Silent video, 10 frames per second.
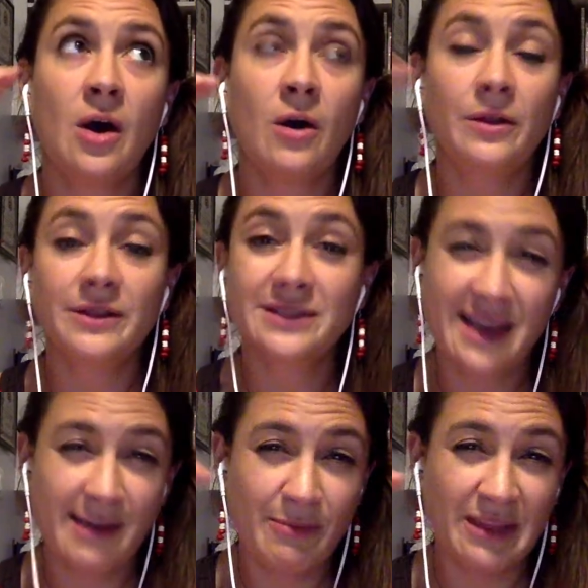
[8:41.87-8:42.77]
all the
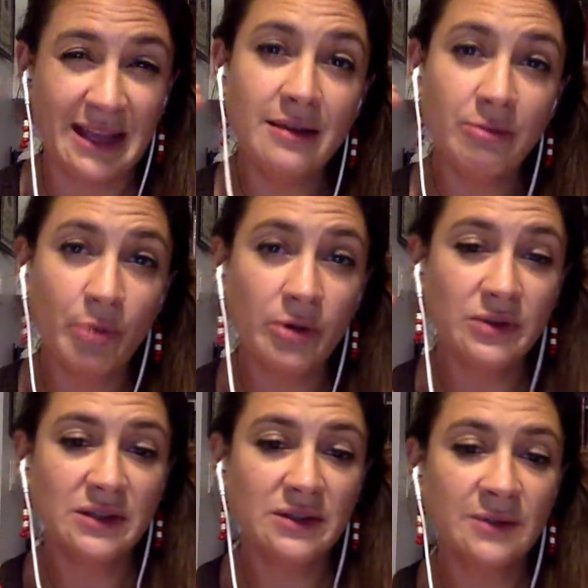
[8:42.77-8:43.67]
same length
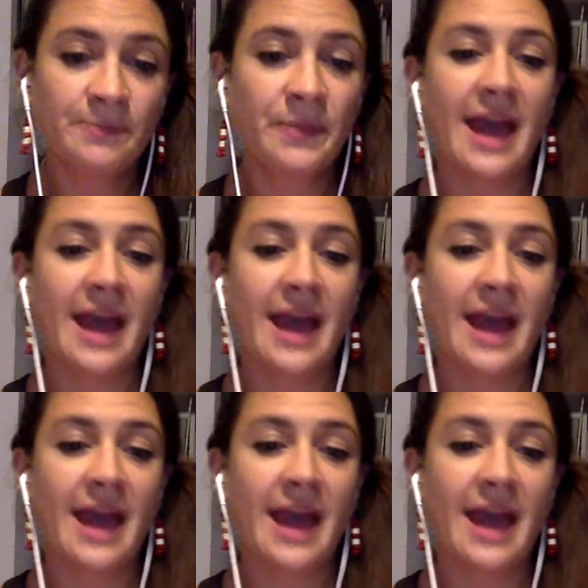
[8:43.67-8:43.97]
poses